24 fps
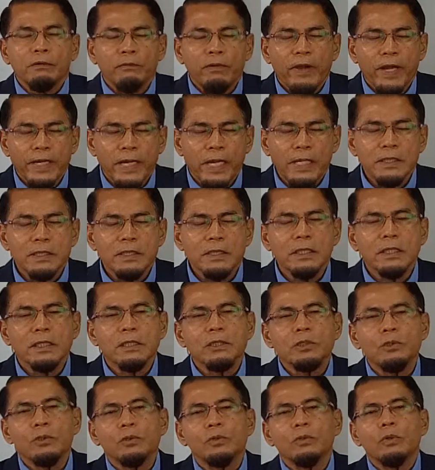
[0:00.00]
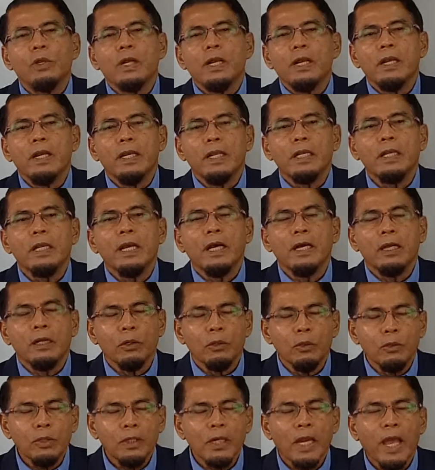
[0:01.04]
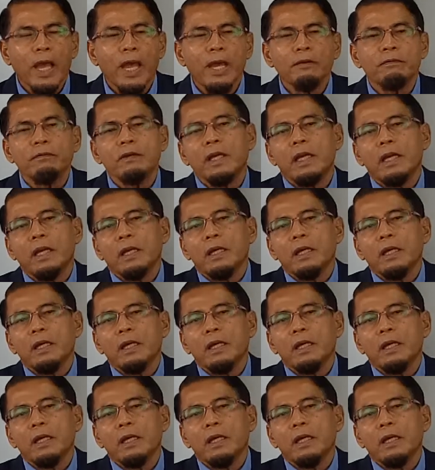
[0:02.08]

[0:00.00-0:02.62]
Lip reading: finances to lead a good life